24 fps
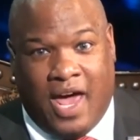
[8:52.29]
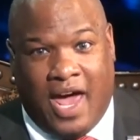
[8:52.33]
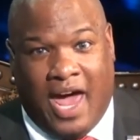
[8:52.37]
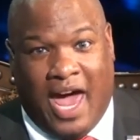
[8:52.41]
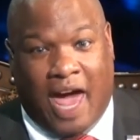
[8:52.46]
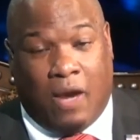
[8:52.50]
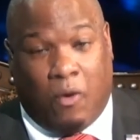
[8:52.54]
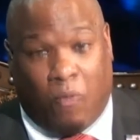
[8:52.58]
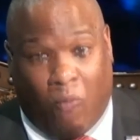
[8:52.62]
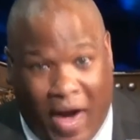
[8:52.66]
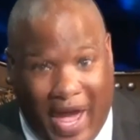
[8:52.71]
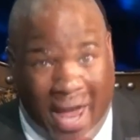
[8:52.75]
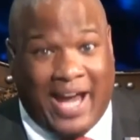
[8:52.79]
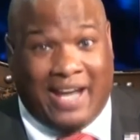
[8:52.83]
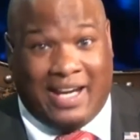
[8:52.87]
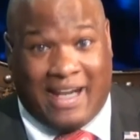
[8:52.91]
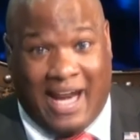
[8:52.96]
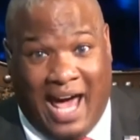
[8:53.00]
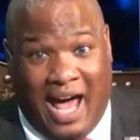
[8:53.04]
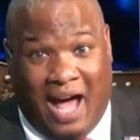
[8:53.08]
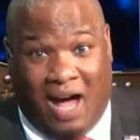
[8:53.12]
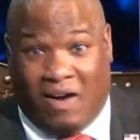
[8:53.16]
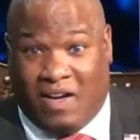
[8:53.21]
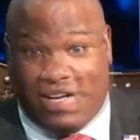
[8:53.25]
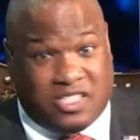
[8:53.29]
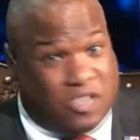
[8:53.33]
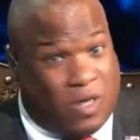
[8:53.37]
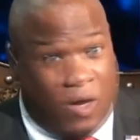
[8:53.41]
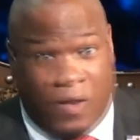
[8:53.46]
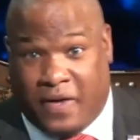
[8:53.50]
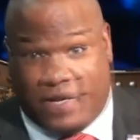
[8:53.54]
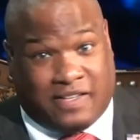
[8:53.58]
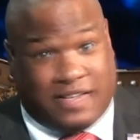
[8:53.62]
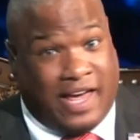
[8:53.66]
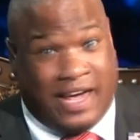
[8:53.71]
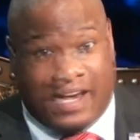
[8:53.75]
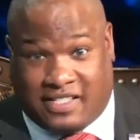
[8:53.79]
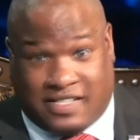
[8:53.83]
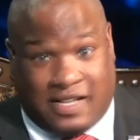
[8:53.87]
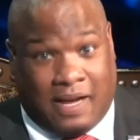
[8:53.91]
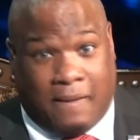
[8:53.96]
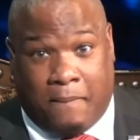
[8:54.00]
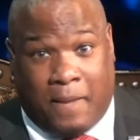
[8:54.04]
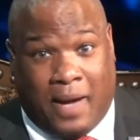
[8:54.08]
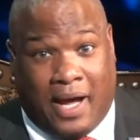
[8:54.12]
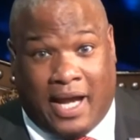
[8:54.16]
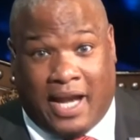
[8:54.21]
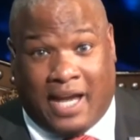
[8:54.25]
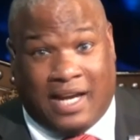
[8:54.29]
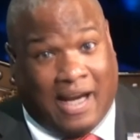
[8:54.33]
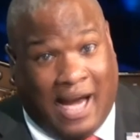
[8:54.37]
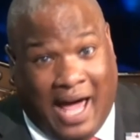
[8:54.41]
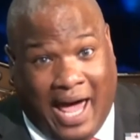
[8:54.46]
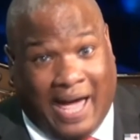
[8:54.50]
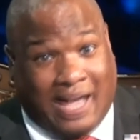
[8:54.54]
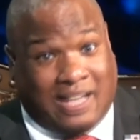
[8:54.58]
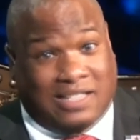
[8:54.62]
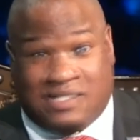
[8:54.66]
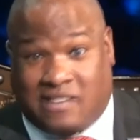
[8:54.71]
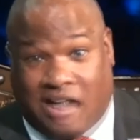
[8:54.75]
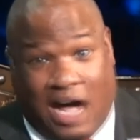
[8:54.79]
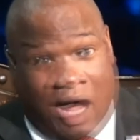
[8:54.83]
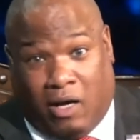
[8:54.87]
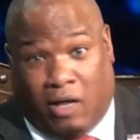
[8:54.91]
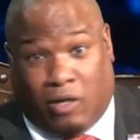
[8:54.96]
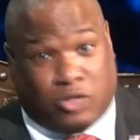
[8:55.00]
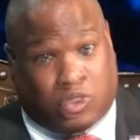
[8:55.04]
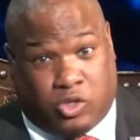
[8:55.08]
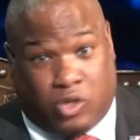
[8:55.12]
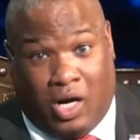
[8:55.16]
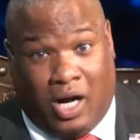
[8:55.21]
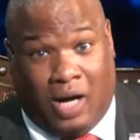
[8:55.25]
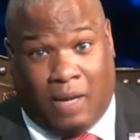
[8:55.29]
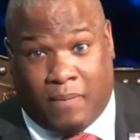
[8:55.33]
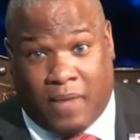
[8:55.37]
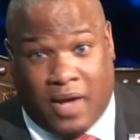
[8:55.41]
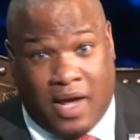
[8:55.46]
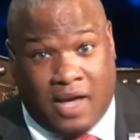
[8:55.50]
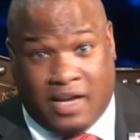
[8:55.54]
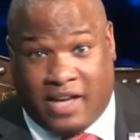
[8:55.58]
And right now, it's going to take somebody like Donald Trump,